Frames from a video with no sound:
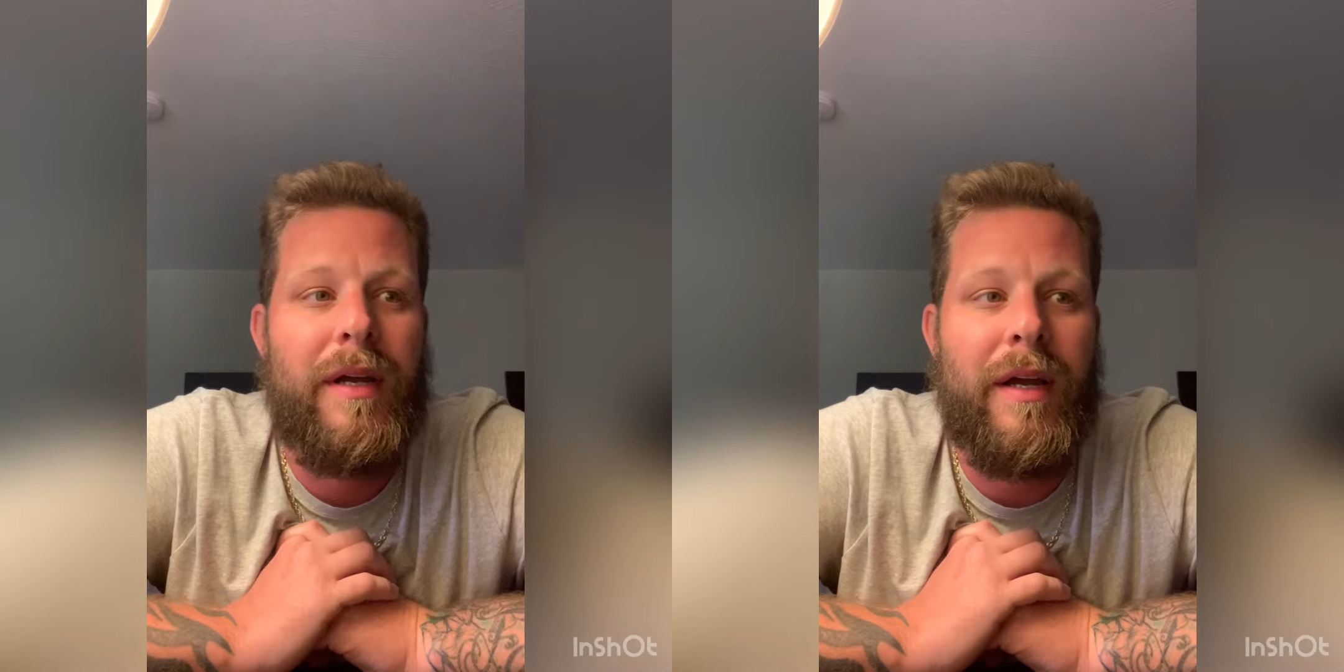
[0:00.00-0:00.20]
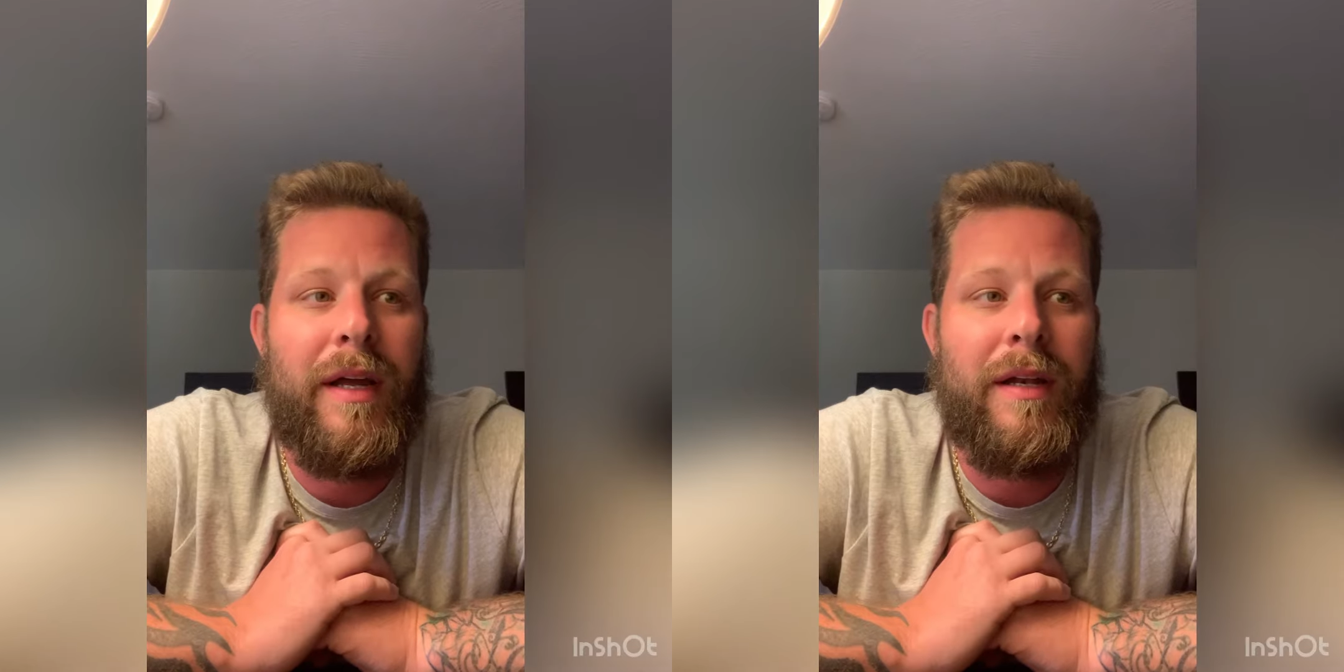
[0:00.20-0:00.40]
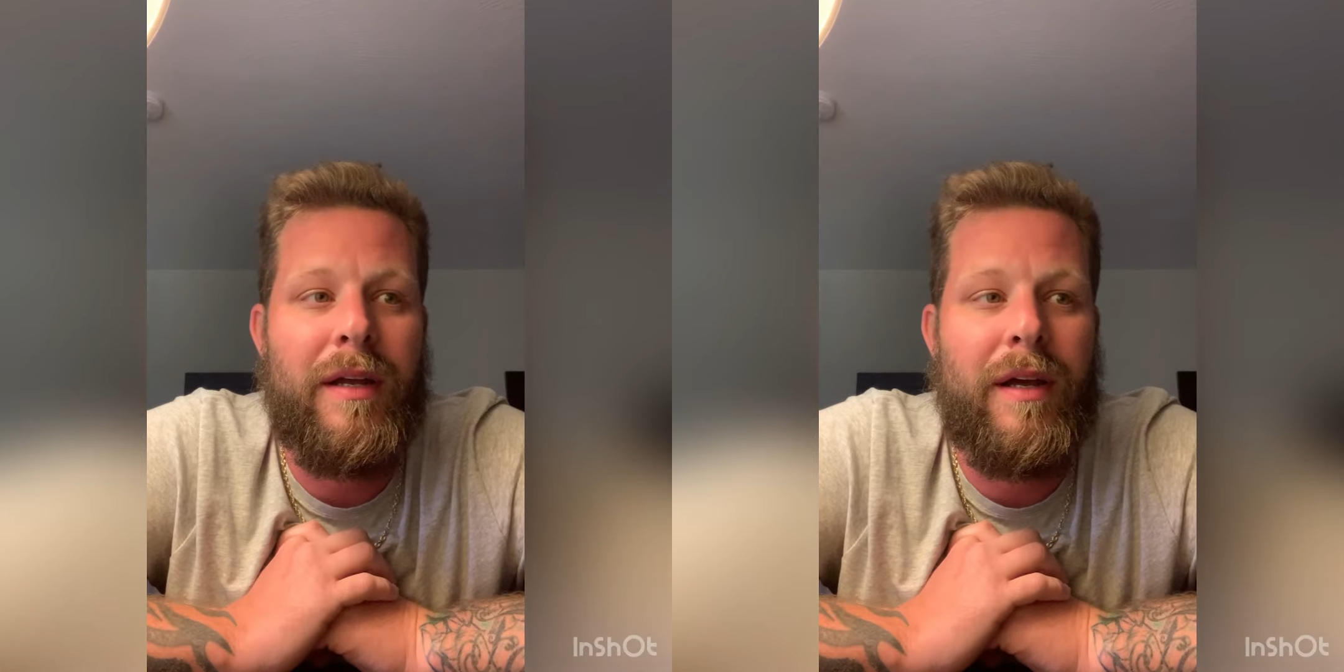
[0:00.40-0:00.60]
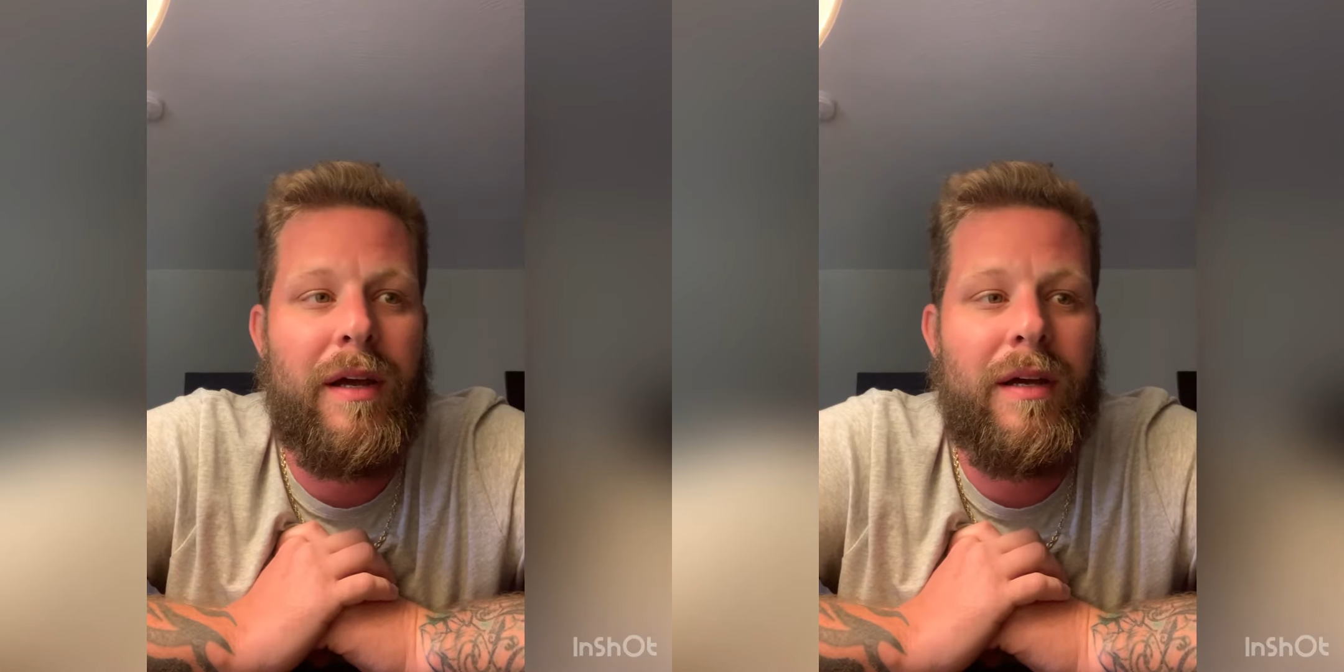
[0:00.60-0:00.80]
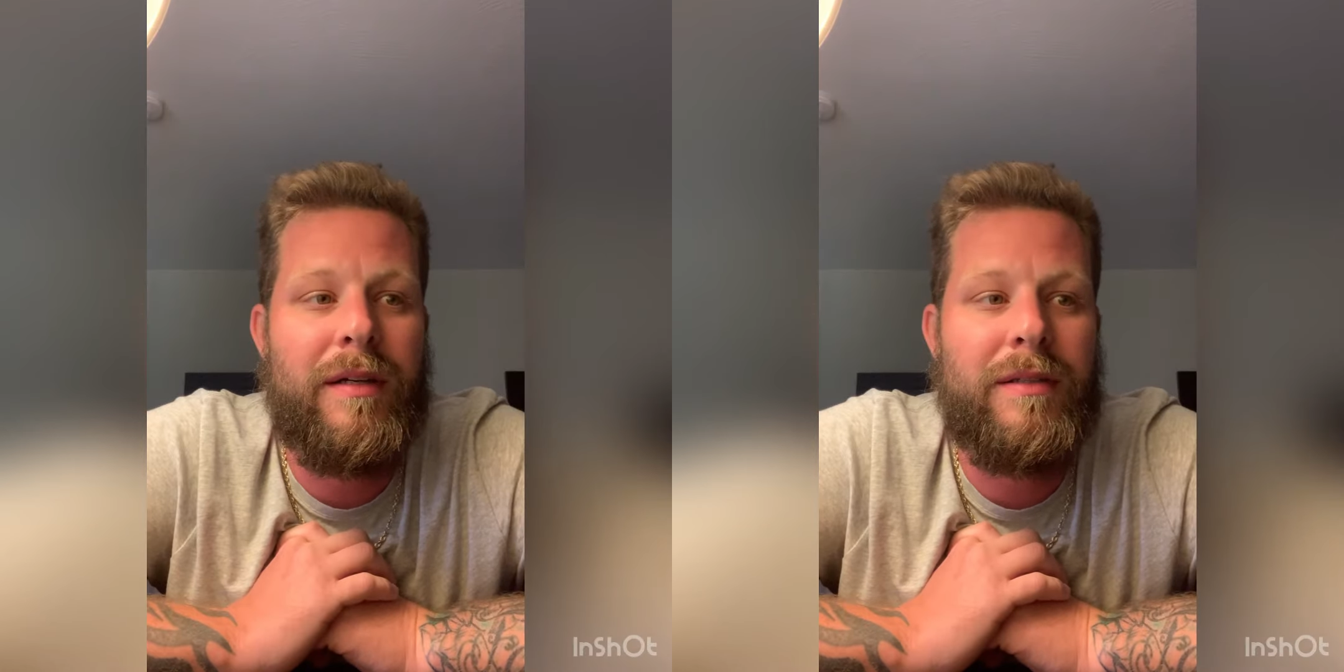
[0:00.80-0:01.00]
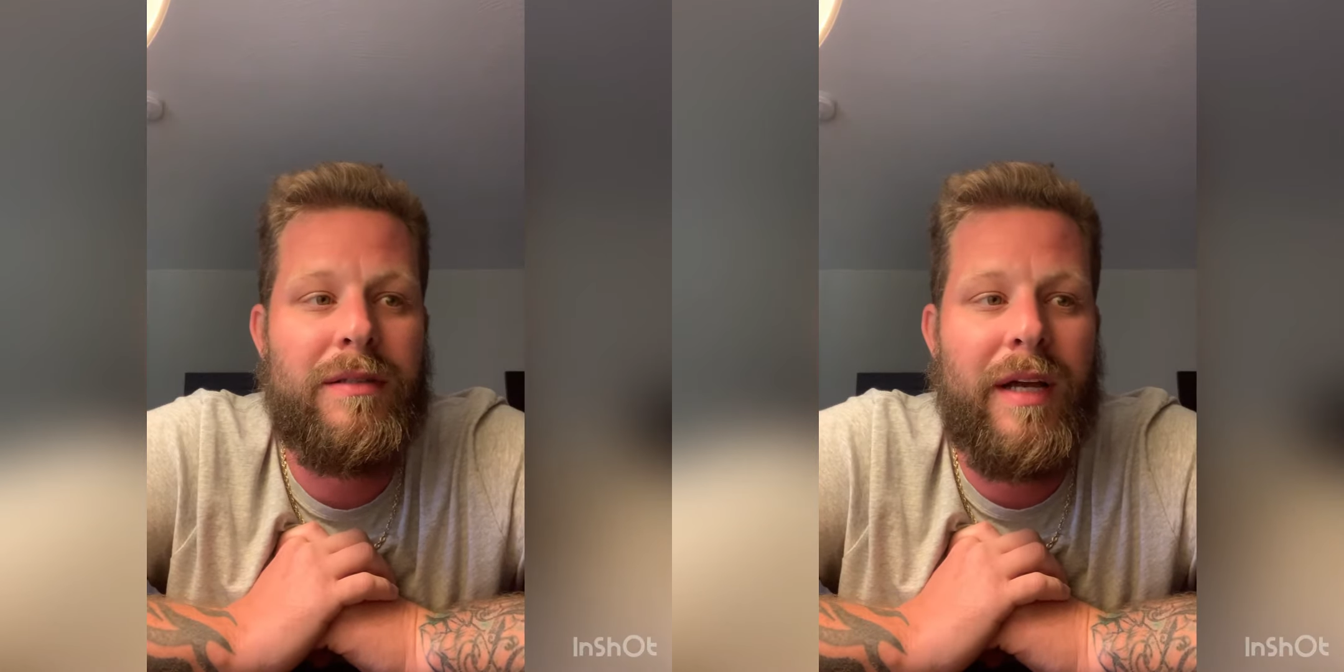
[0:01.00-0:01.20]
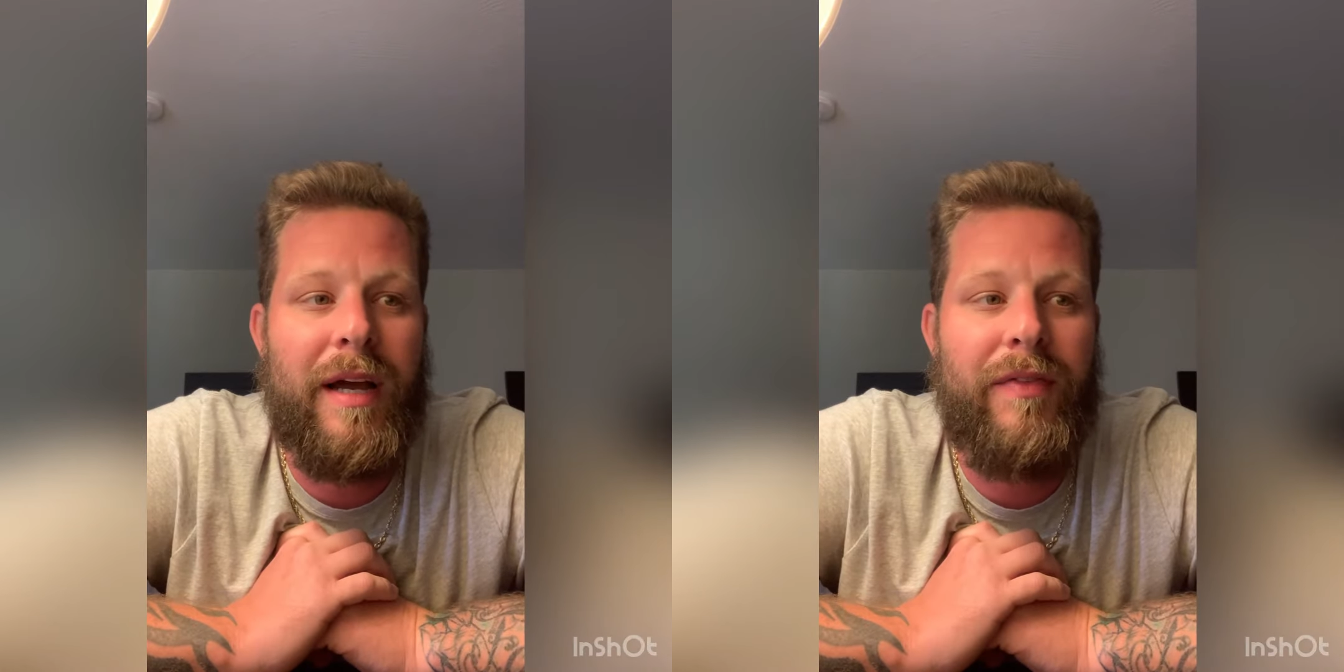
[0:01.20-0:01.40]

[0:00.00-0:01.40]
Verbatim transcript: And uh, yeah,